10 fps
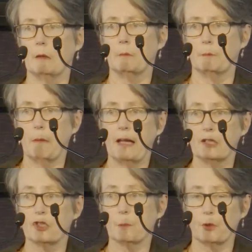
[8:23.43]

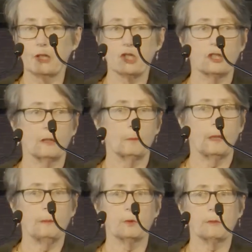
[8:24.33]
major depression, and
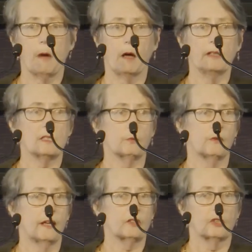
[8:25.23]
people's minds
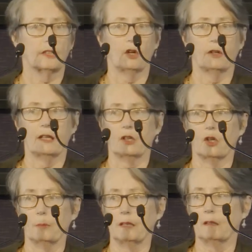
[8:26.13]
were actually on
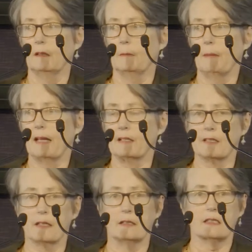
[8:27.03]
economic
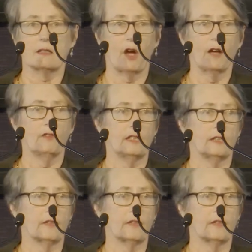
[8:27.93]
matters and surviving,